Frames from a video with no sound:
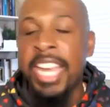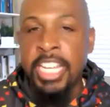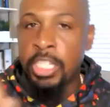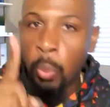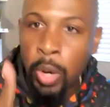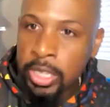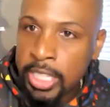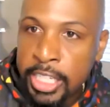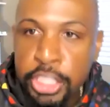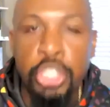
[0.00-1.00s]
is the one
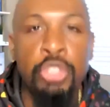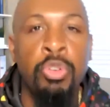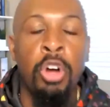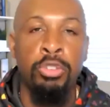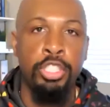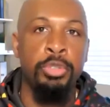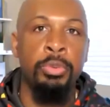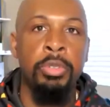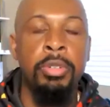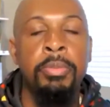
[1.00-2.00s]
thing that you're drawn to.
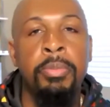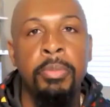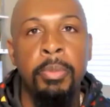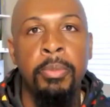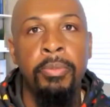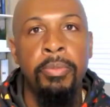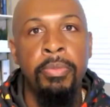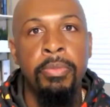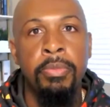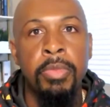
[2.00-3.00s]

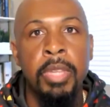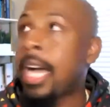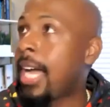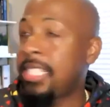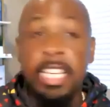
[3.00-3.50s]
God